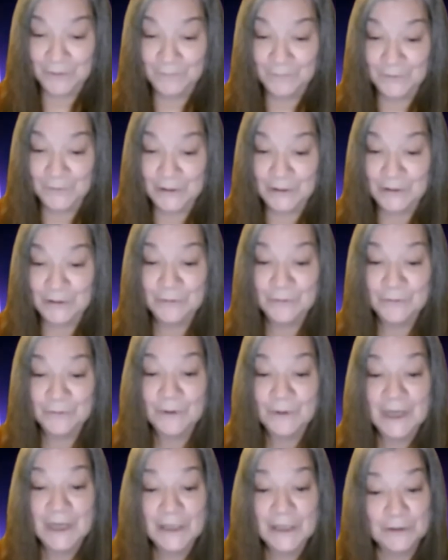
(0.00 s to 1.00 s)
good for
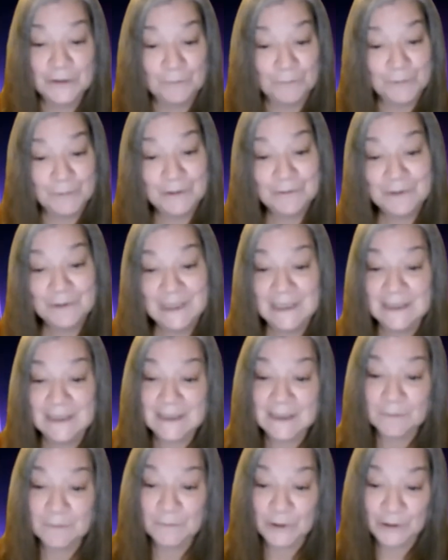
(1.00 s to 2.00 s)
you. You will
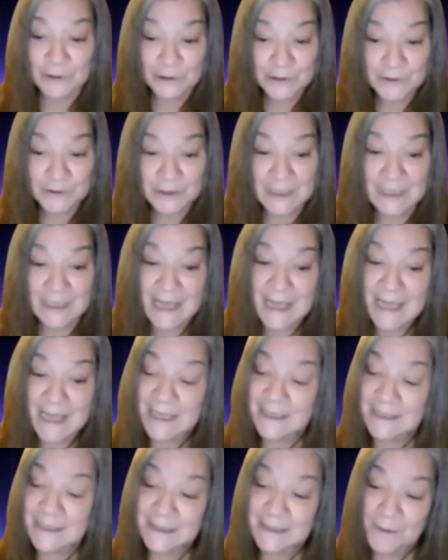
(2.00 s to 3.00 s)
need some nurturing
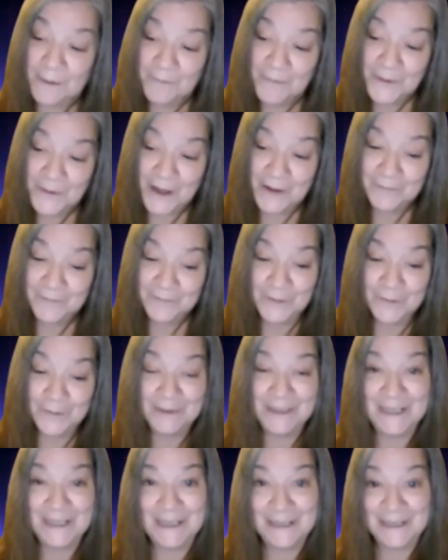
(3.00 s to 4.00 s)
and some thoughtful
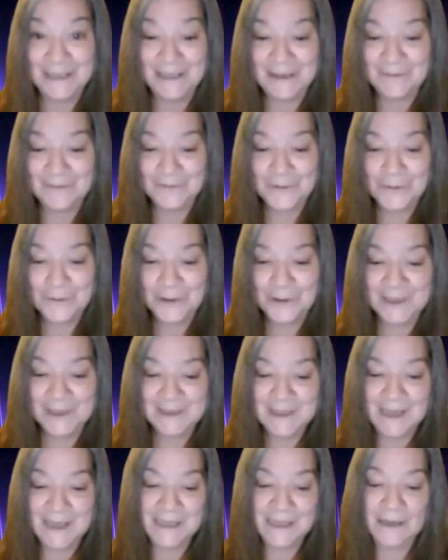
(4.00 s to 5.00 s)
planning, of
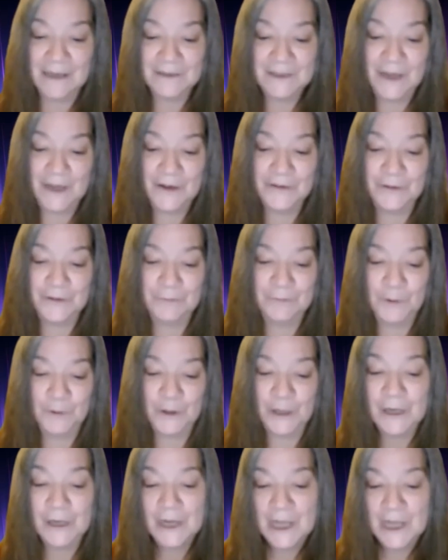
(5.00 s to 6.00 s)
course, and I'll tell you
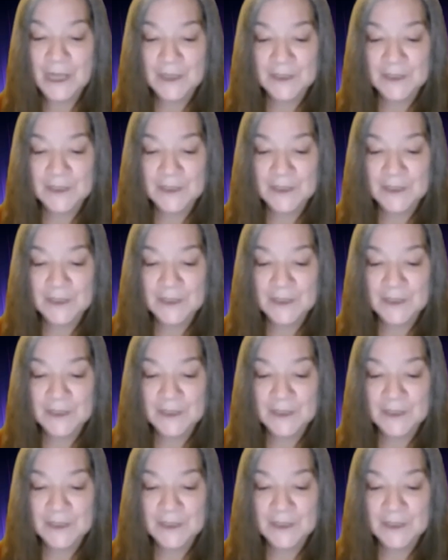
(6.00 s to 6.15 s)
more.